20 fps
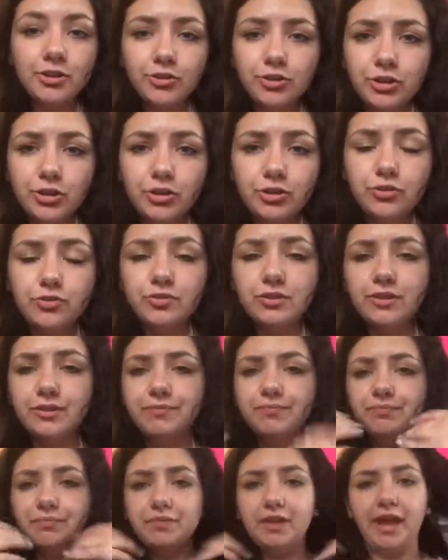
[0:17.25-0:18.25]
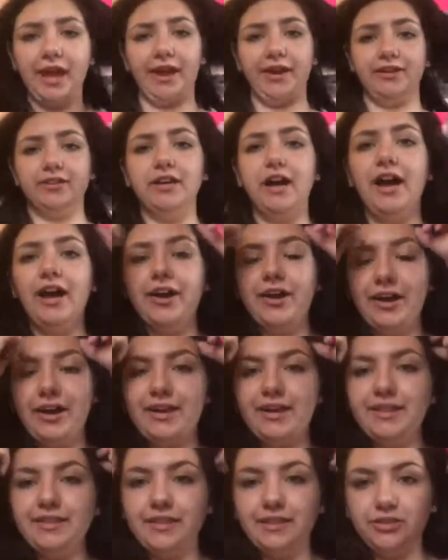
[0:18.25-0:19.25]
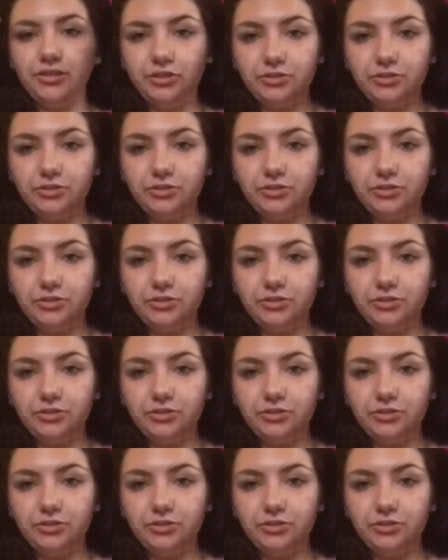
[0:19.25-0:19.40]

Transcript: You can use a hair tie or anything.